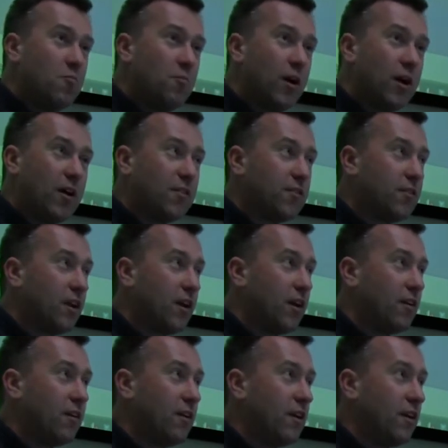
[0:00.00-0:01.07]
but
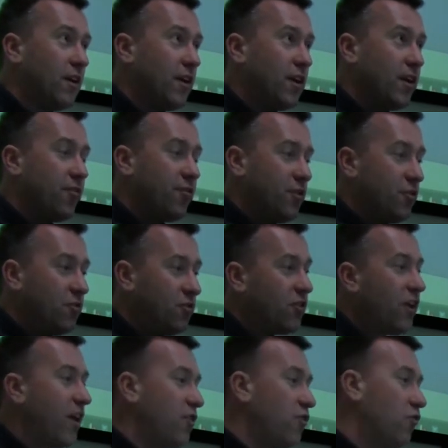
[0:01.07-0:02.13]
uh, if you
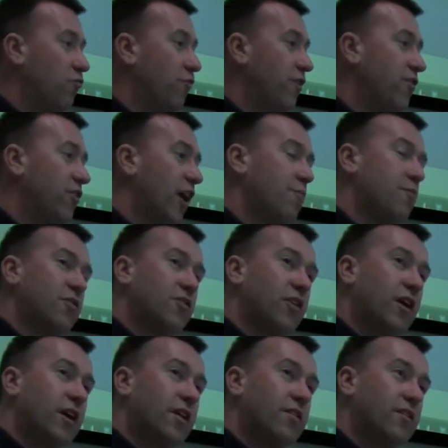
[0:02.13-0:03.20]
set your risk
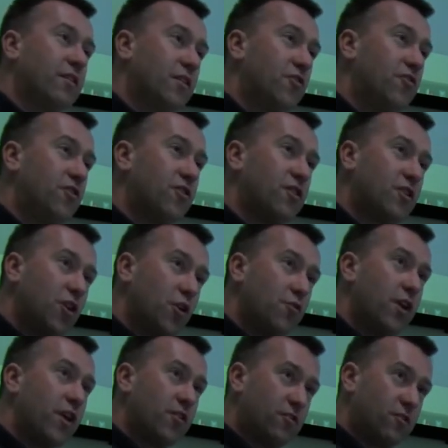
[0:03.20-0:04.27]
appetite using the
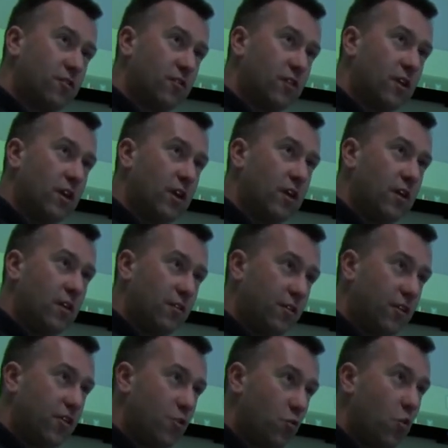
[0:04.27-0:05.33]
units
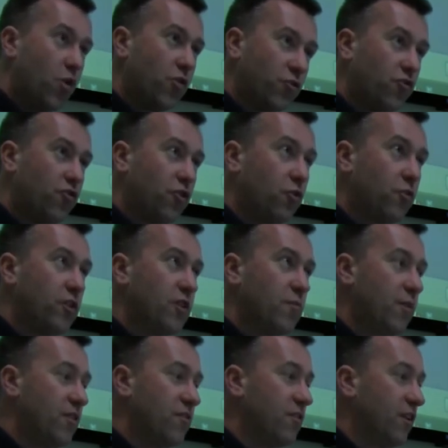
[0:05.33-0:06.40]
that you want to in the
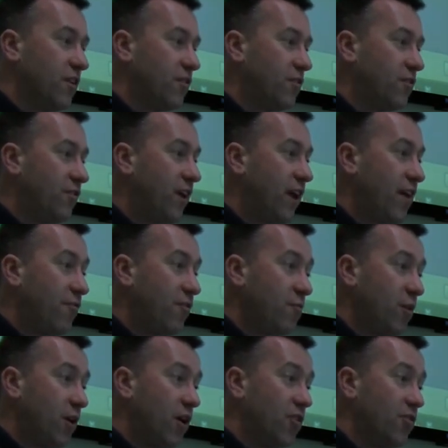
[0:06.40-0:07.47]
business for every
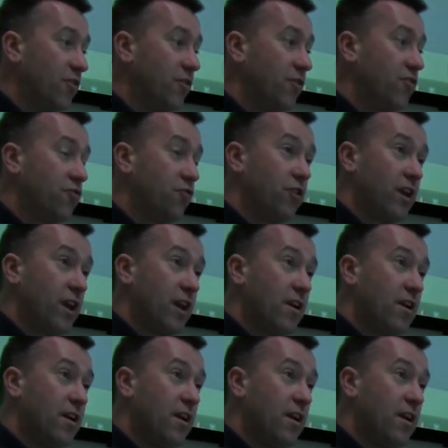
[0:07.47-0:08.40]
part of this tree,